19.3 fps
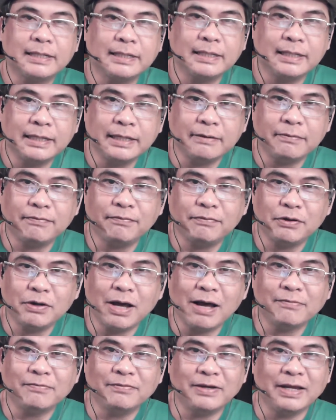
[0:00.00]
If you
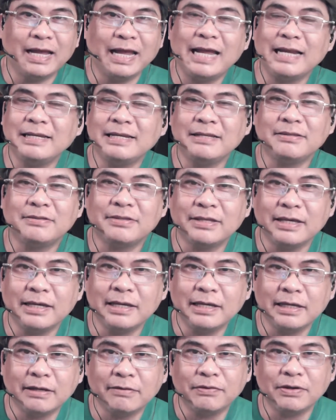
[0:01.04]
have
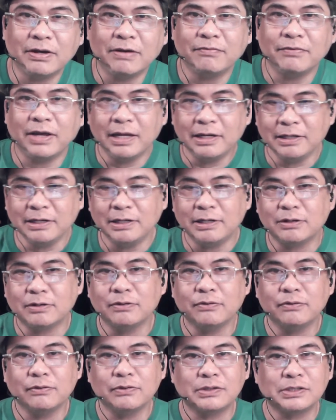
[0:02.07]
anything, if you have any
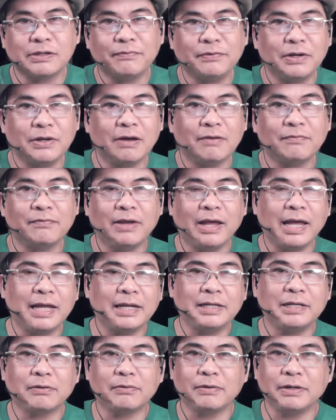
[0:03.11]
clues, if you have
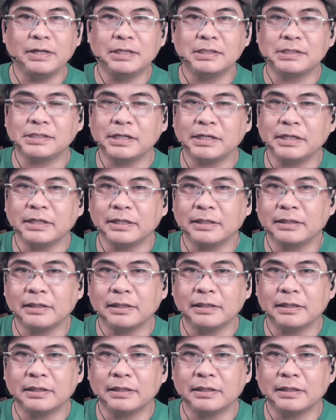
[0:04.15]
any recent